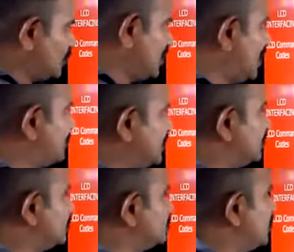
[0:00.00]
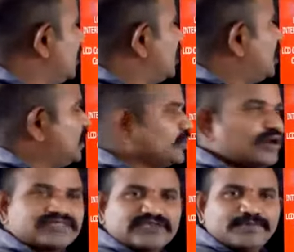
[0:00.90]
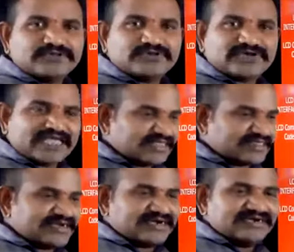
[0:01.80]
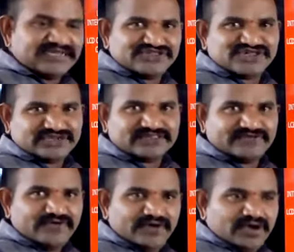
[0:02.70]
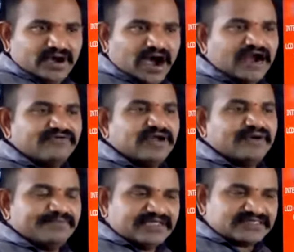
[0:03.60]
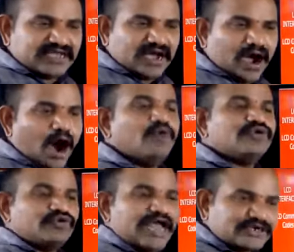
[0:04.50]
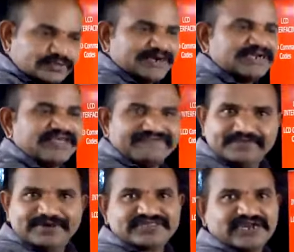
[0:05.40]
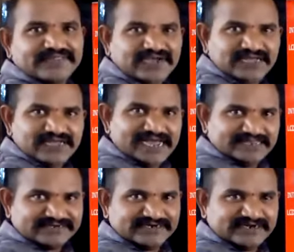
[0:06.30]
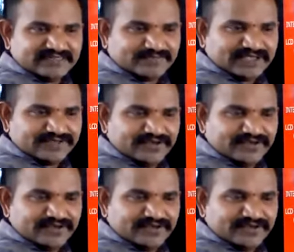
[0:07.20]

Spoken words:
happen is you are supposed to take the certain decisions, and means how you would like to print the information on the LCD display.